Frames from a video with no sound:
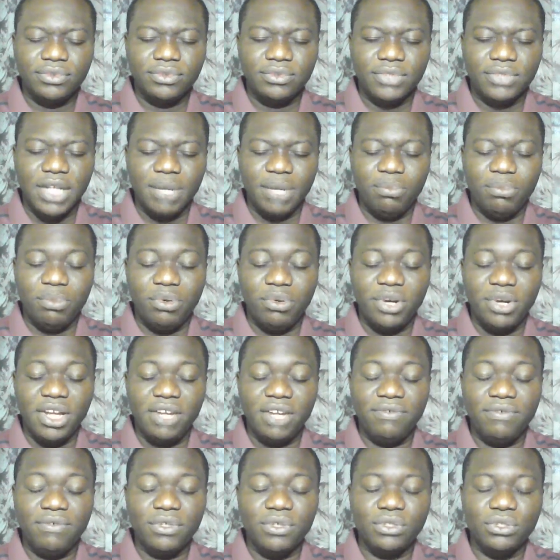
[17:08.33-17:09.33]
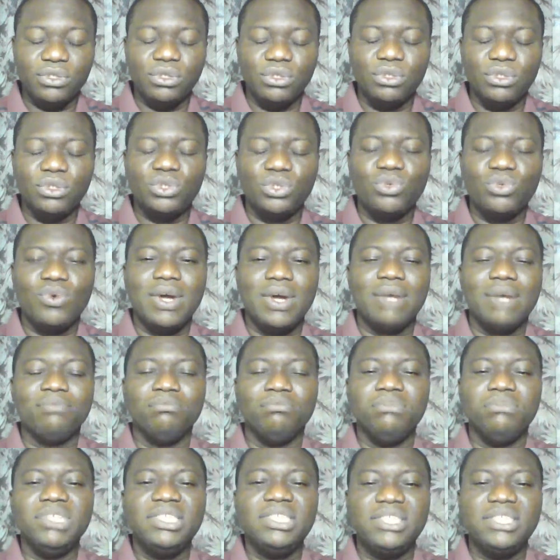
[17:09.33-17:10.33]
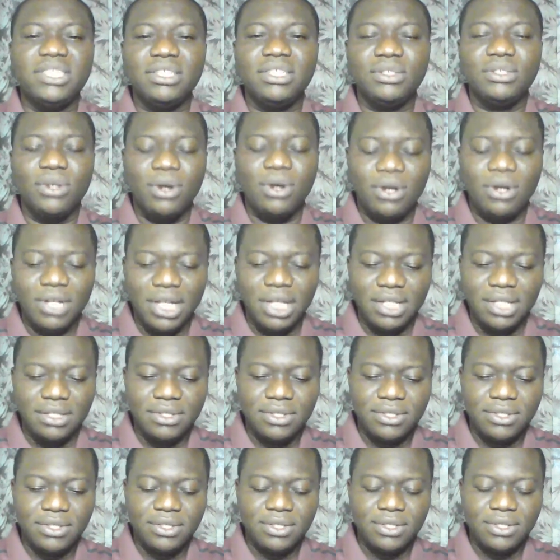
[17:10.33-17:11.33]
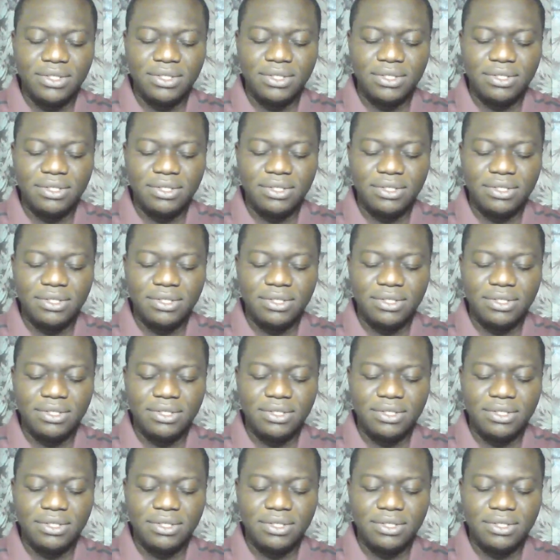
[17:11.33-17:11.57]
I pray for those who are missing organs.